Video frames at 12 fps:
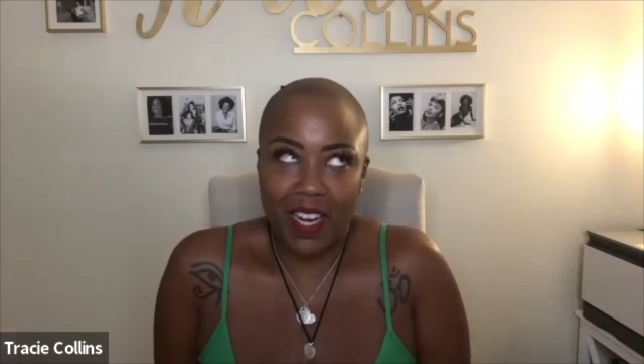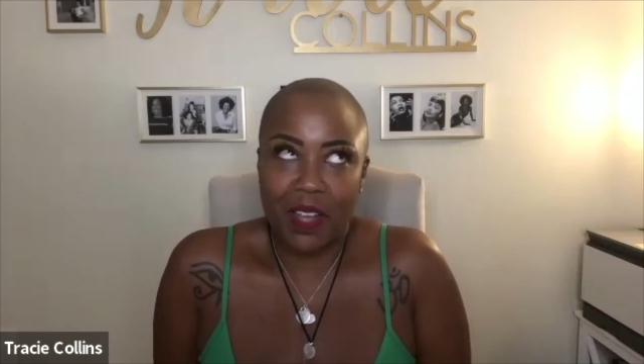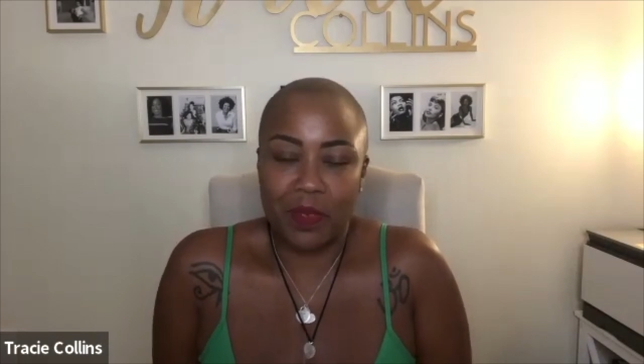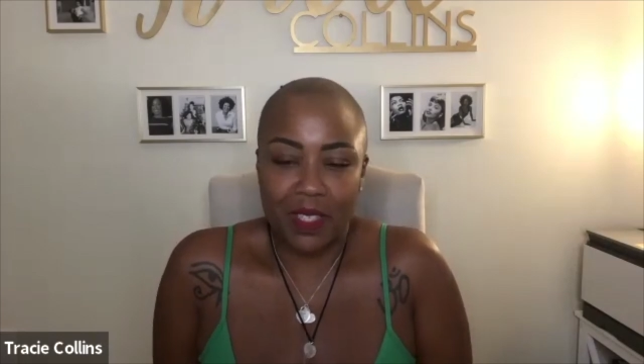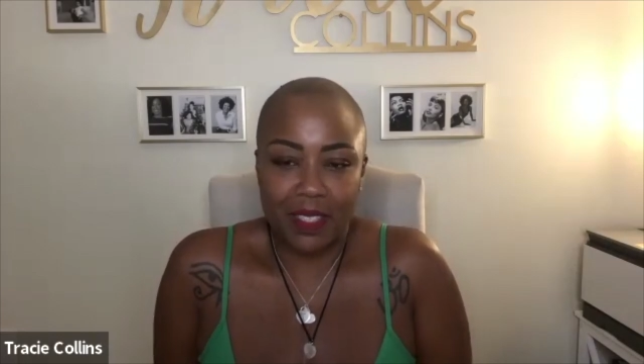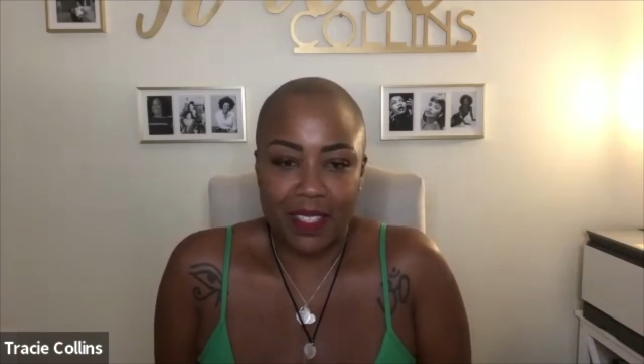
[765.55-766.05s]

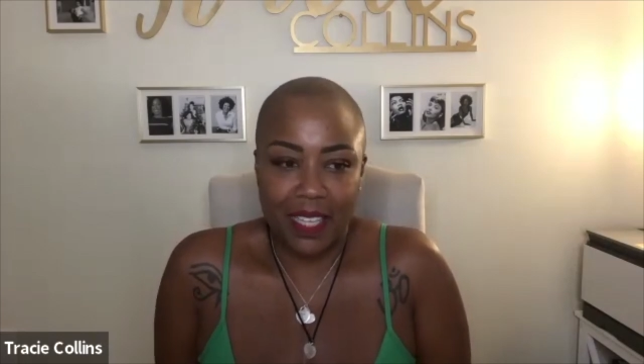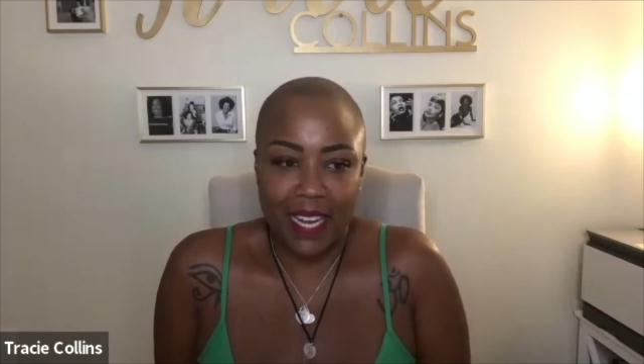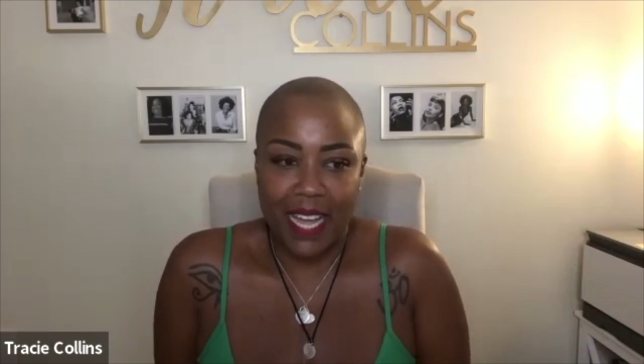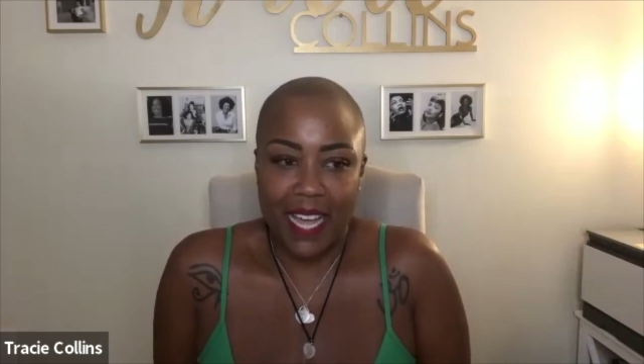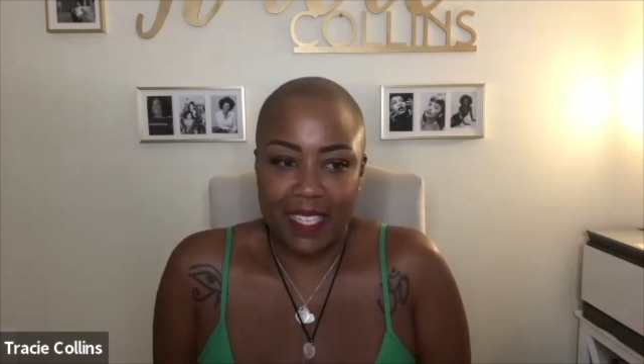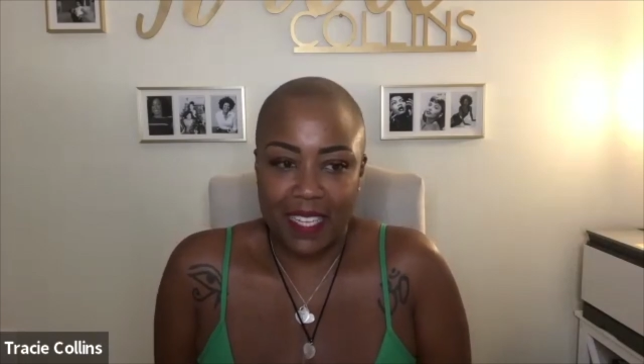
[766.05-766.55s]
it really
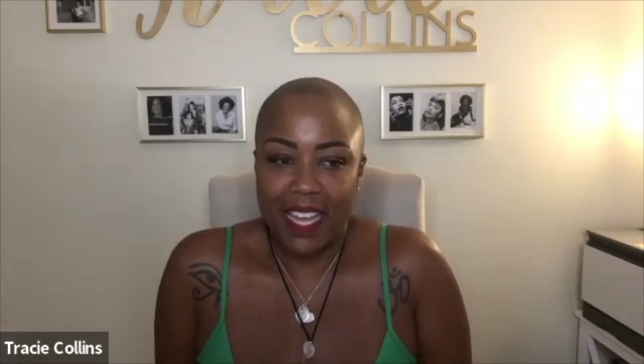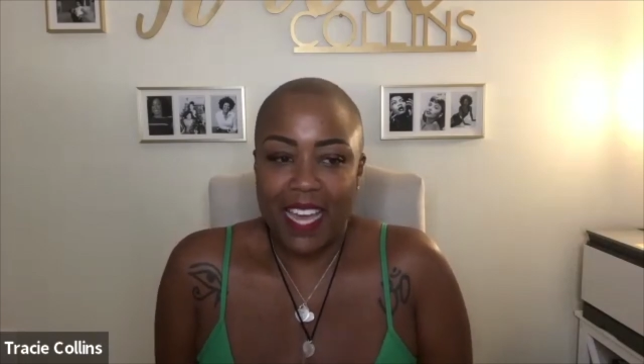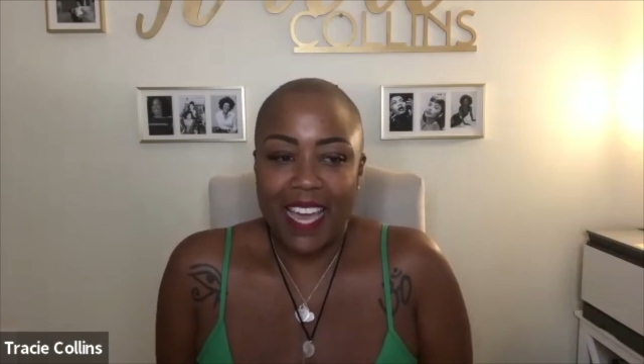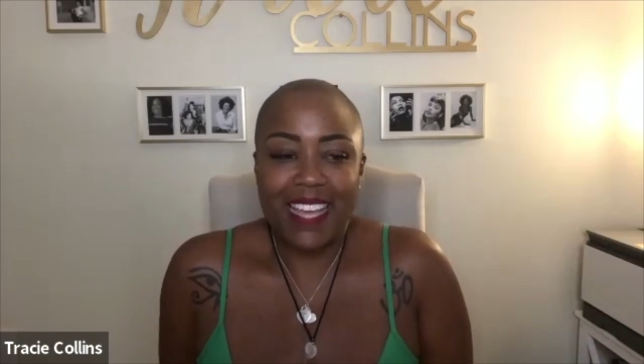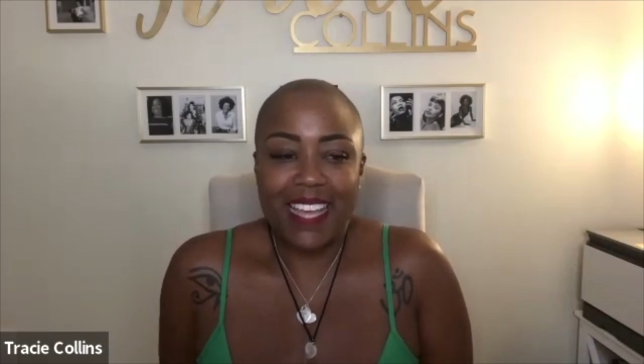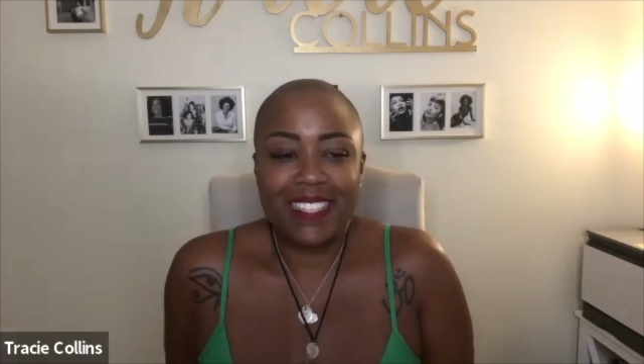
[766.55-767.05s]
like has,
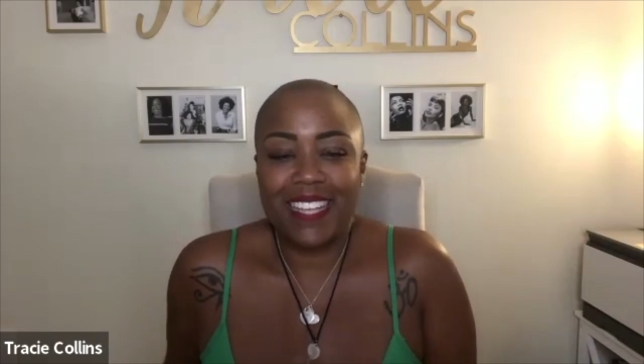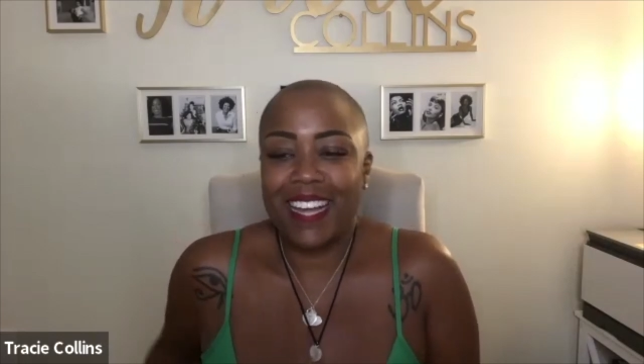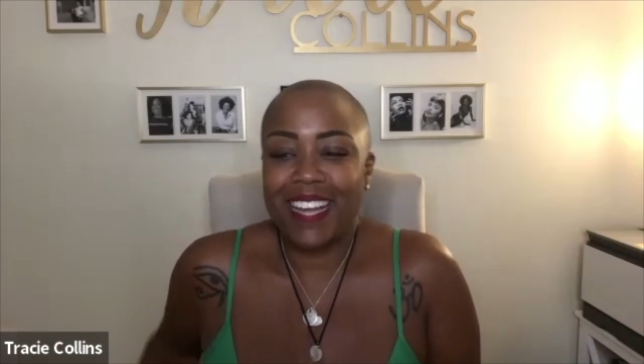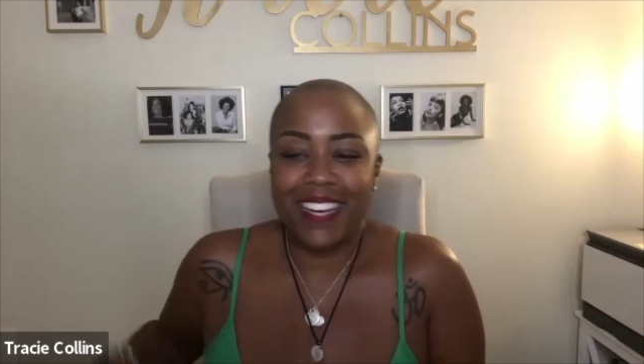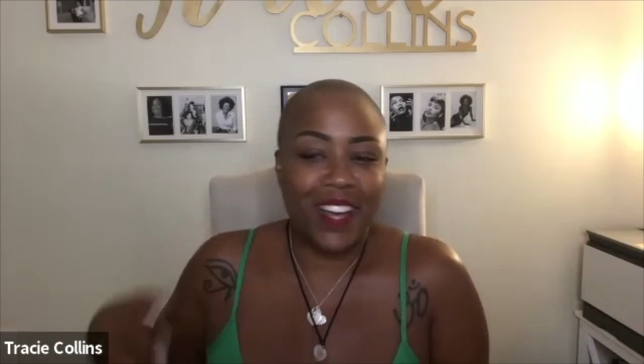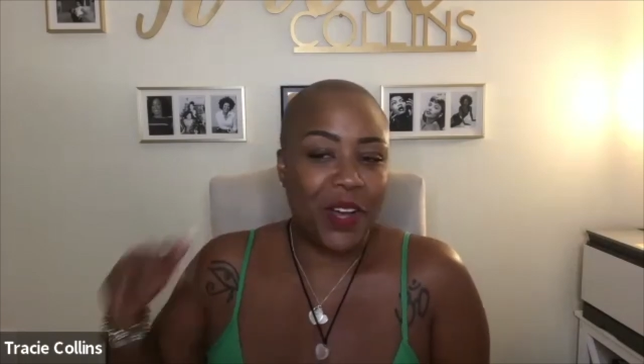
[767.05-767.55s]
it's like